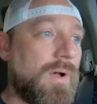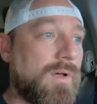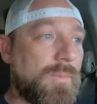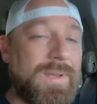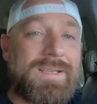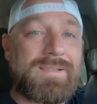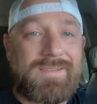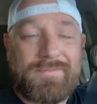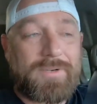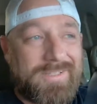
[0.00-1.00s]
all the
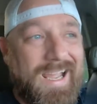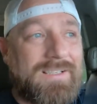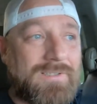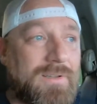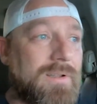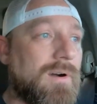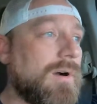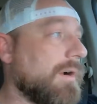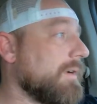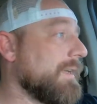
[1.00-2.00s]
pieces if they're attached to the
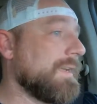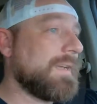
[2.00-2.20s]
car.